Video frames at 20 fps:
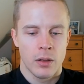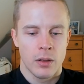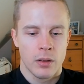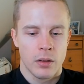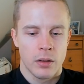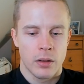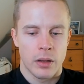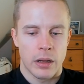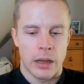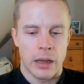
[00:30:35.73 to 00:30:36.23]

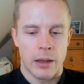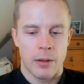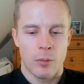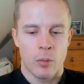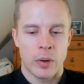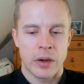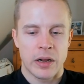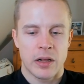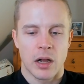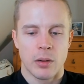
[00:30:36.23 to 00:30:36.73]
Uh,
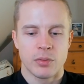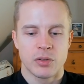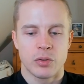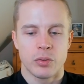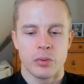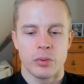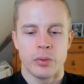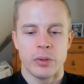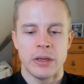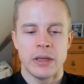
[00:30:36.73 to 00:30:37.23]
when it comes
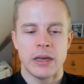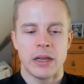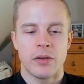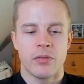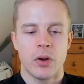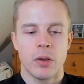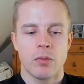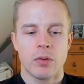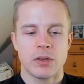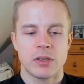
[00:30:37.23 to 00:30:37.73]
to eating
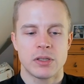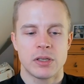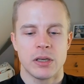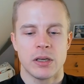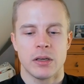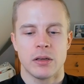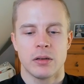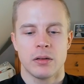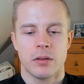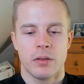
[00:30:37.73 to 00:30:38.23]

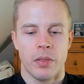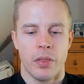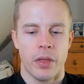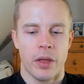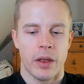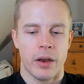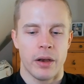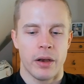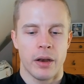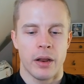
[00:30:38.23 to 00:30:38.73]
frequency,
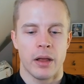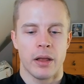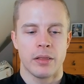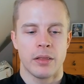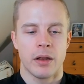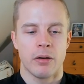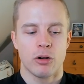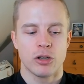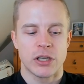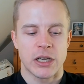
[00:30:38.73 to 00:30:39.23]
then uh,
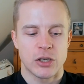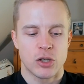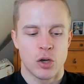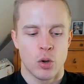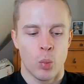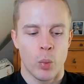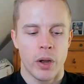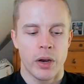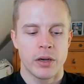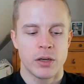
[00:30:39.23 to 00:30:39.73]
there was actually
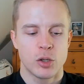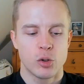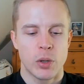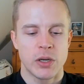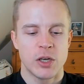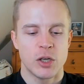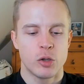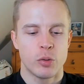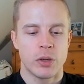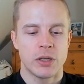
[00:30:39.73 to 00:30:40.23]
one
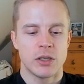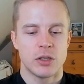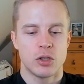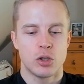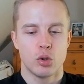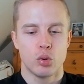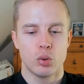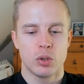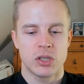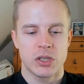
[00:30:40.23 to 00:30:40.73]

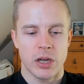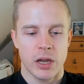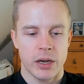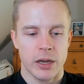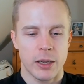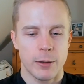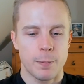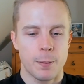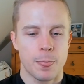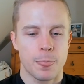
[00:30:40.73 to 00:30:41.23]
2022
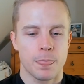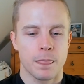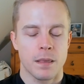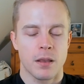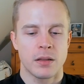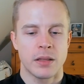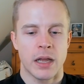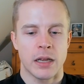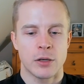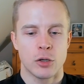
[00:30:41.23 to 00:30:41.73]
study
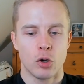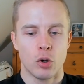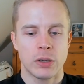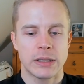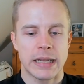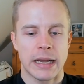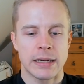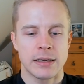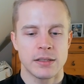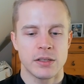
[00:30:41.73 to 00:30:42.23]
that looked
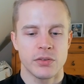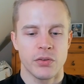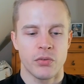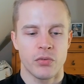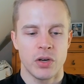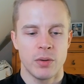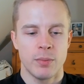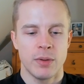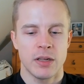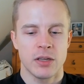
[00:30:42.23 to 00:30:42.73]
at
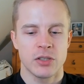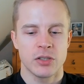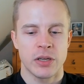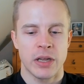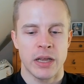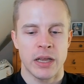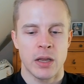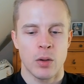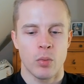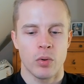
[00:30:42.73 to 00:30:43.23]
three meals a
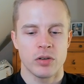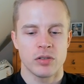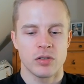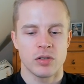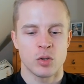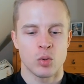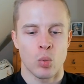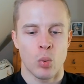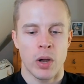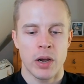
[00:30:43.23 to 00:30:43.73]
day versus
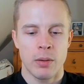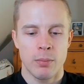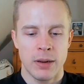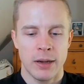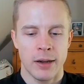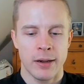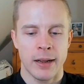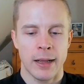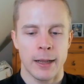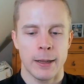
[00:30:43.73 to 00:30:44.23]
one meal a
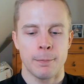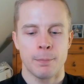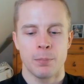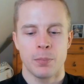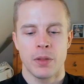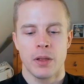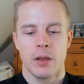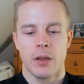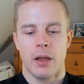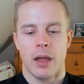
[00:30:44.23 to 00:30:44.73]
day,
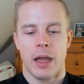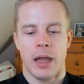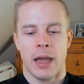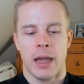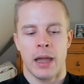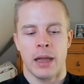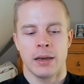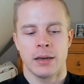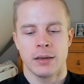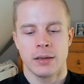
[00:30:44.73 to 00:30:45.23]

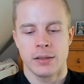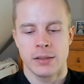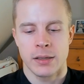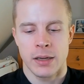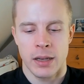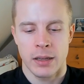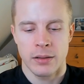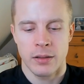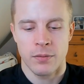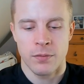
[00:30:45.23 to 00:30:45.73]
and
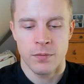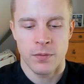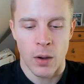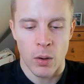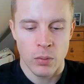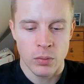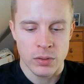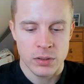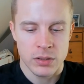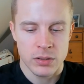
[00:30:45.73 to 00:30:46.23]
uh, they
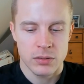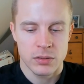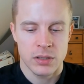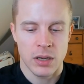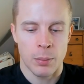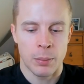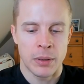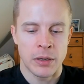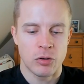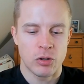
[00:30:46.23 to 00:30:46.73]
found
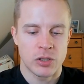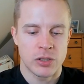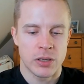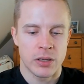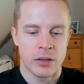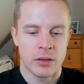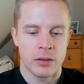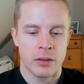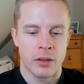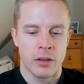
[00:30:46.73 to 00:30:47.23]
some
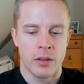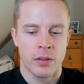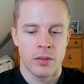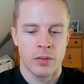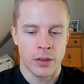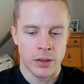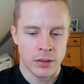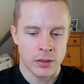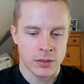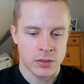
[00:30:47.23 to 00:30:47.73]
interesting
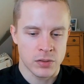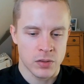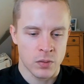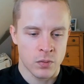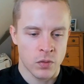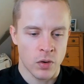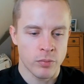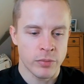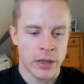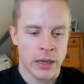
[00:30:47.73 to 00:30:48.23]
things
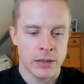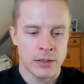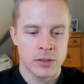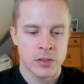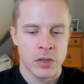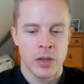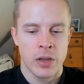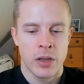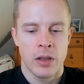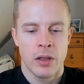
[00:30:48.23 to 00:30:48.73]
from that.
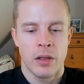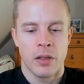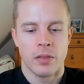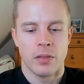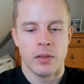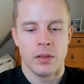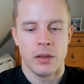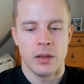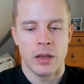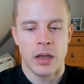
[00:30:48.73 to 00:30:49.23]

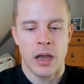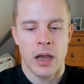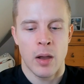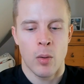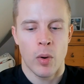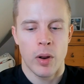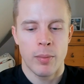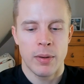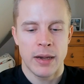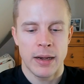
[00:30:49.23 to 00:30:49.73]
The uh,
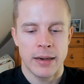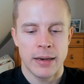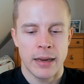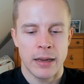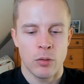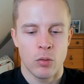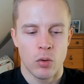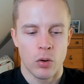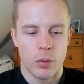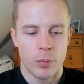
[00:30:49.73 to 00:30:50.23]
one meal a day
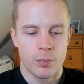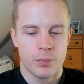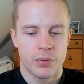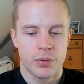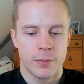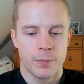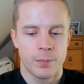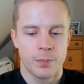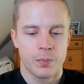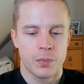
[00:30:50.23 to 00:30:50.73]
group
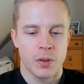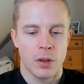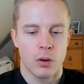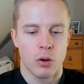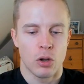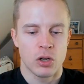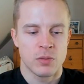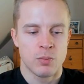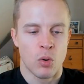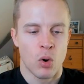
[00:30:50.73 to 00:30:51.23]

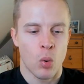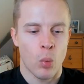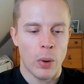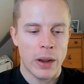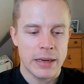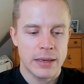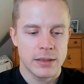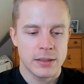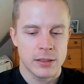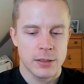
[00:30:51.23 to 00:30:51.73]
lost more
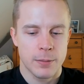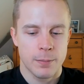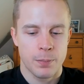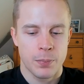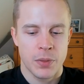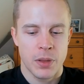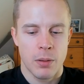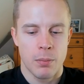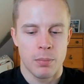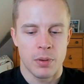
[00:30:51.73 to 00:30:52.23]
weight
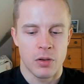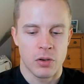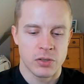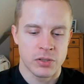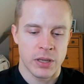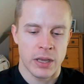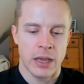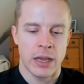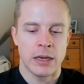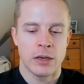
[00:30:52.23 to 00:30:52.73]
because
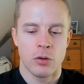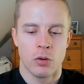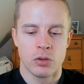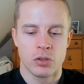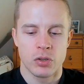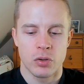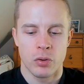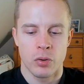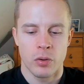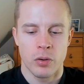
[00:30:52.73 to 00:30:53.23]
they ate
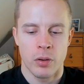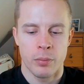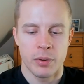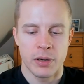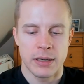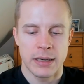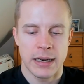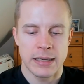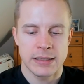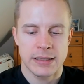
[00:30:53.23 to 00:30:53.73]
also a bit
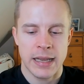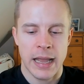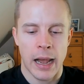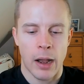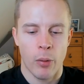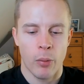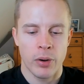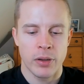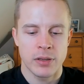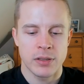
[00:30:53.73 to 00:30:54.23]
less
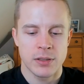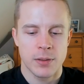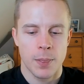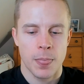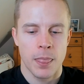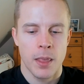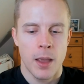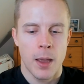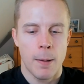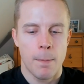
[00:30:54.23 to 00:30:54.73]
calories,
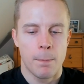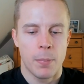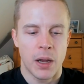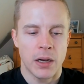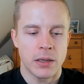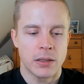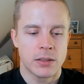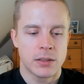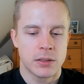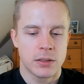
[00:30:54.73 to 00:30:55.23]

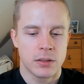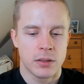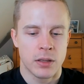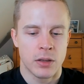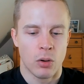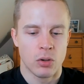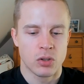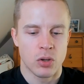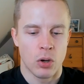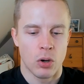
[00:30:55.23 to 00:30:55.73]
but they
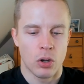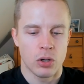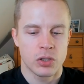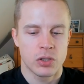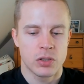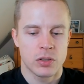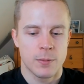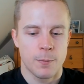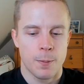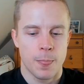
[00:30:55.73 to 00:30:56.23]
also
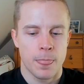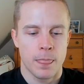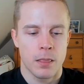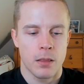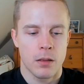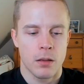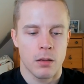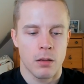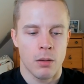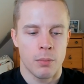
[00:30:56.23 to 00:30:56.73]
lost
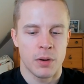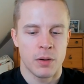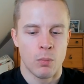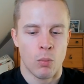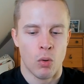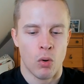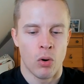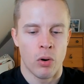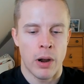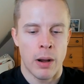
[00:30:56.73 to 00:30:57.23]
a bit
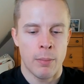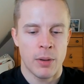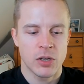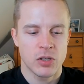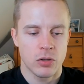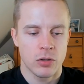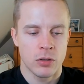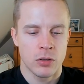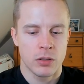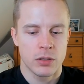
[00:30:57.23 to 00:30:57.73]
more uh,
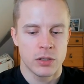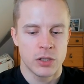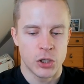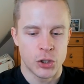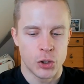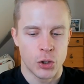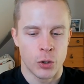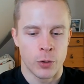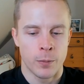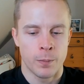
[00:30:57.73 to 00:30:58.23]
muscle
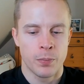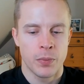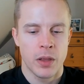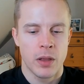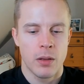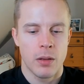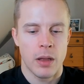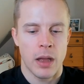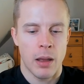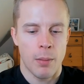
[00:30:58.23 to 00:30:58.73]
tissue
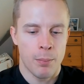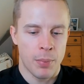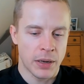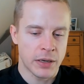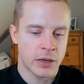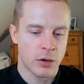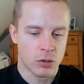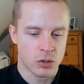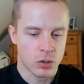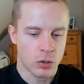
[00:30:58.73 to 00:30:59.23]
uh, but they
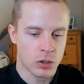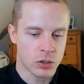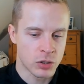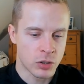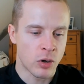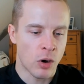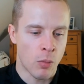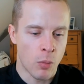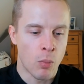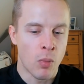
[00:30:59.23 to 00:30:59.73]
also lost, you
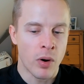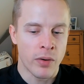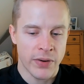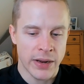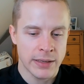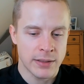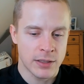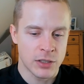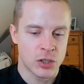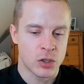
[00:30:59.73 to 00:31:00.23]
know, more fat tissue